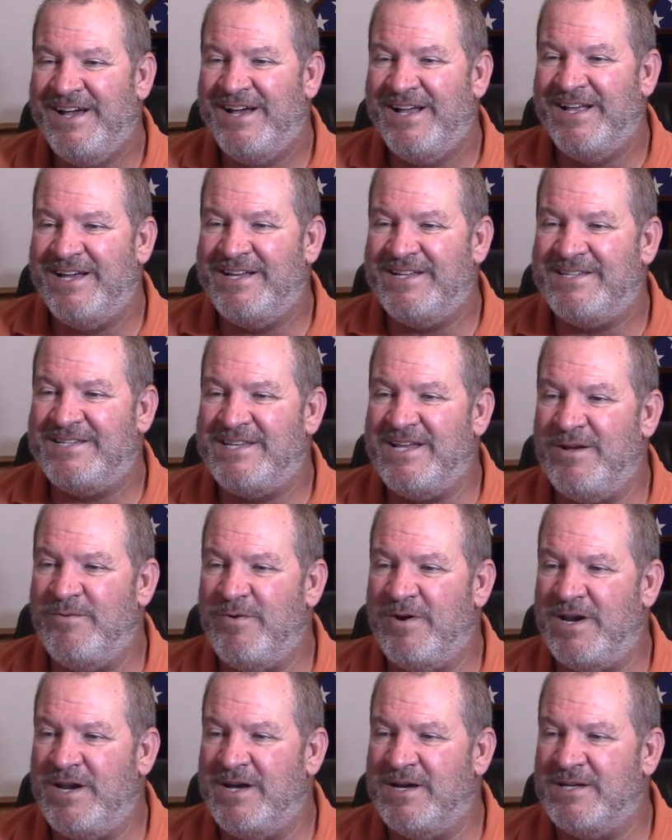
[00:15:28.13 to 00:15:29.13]
Let's see,
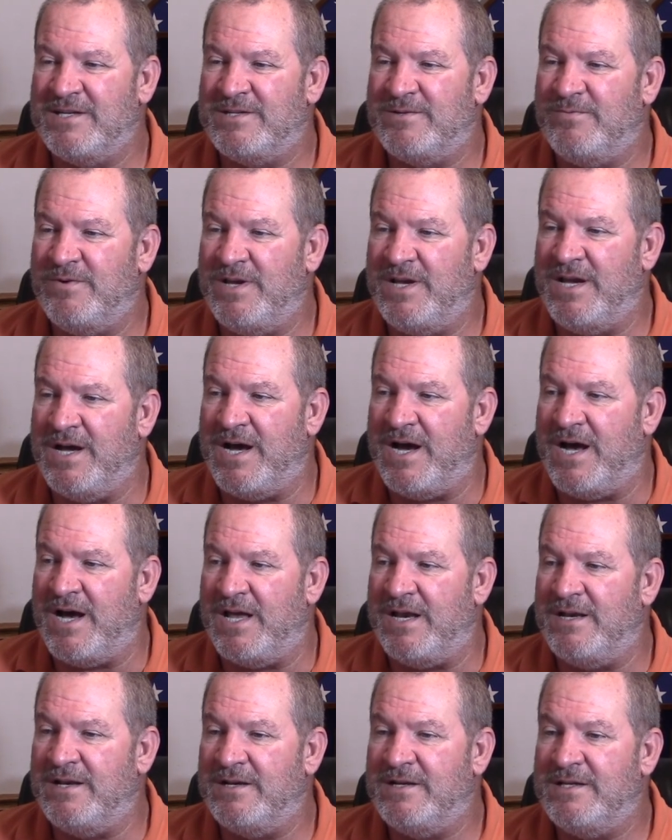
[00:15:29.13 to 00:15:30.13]
what else do we
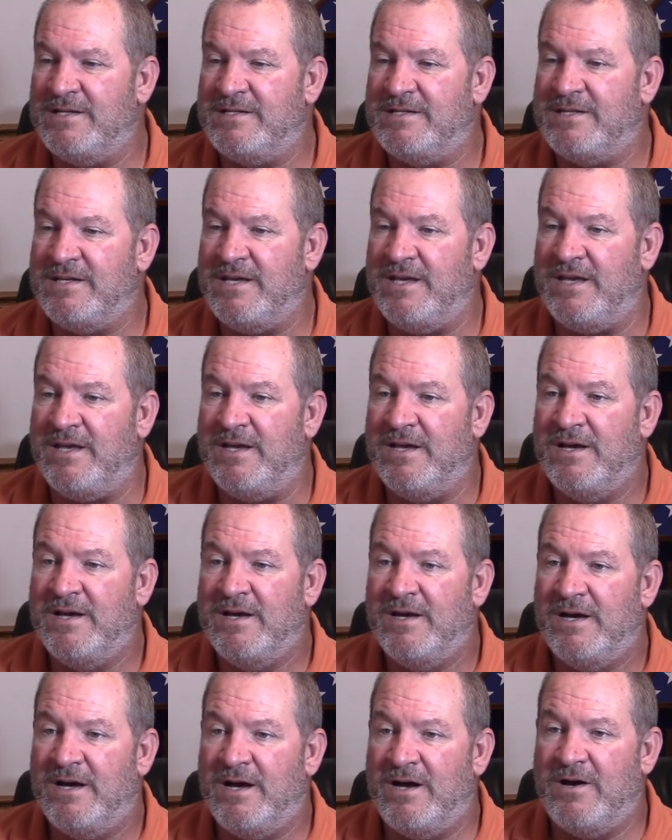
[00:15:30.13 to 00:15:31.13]
got? Let's see.
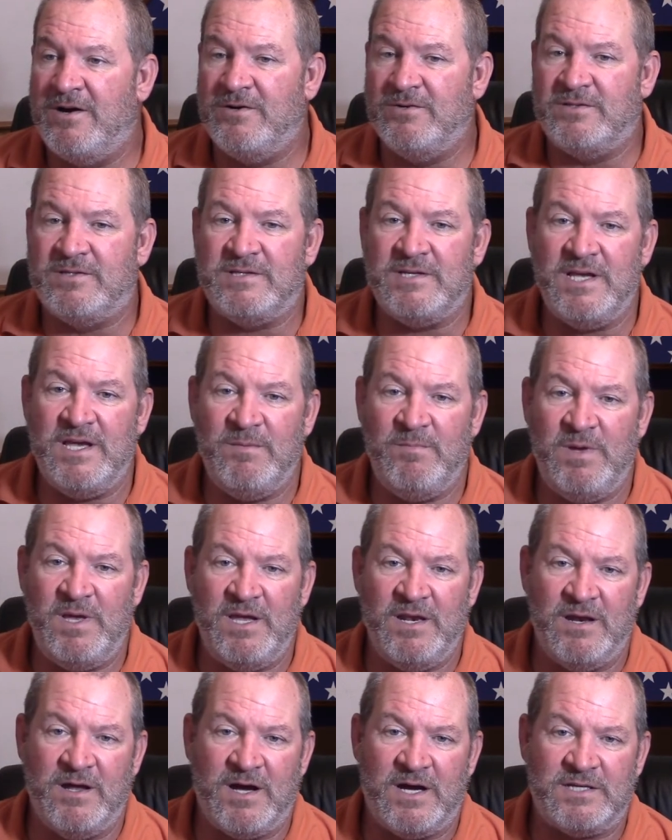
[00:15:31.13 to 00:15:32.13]
Oh, C
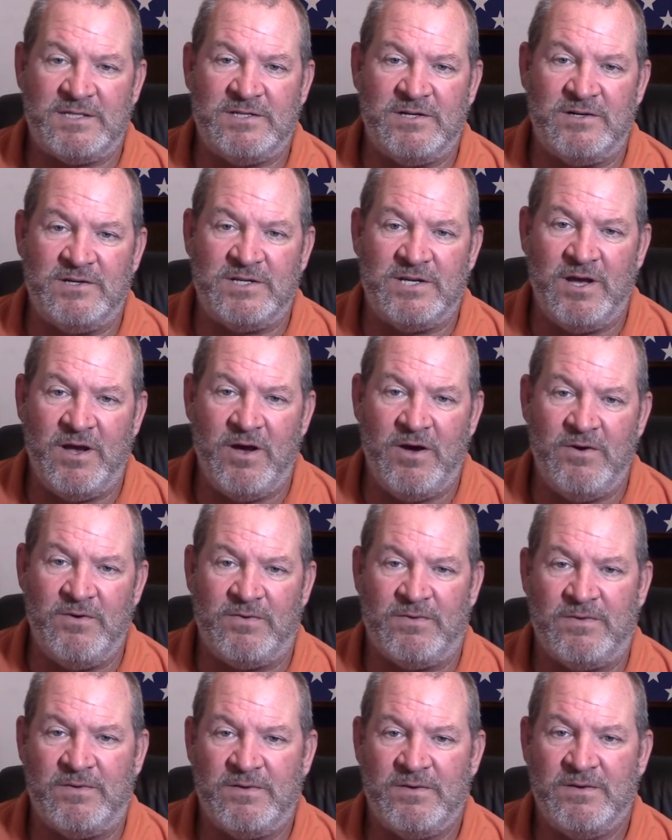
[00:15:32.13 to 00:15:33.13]
B lost her
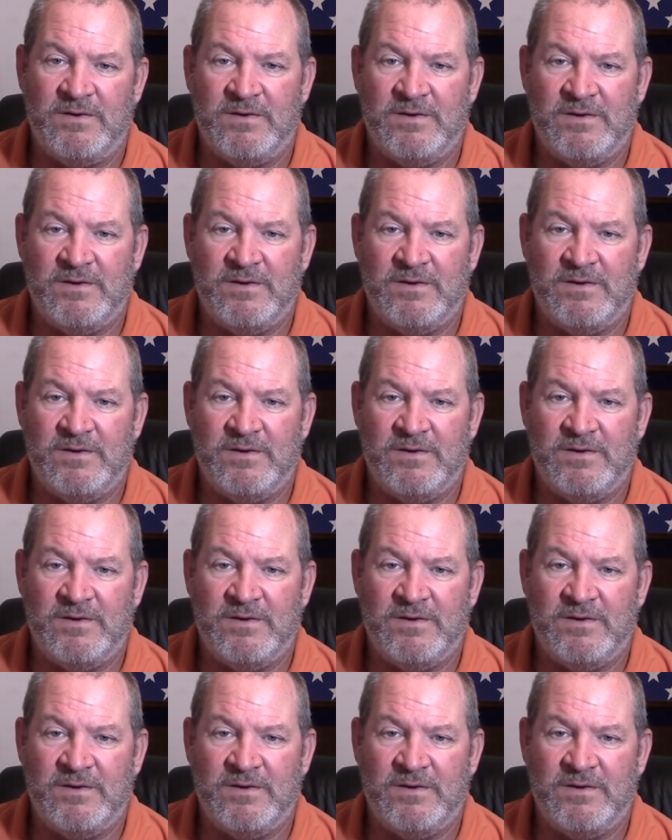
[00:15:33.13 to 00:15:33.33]
tooth.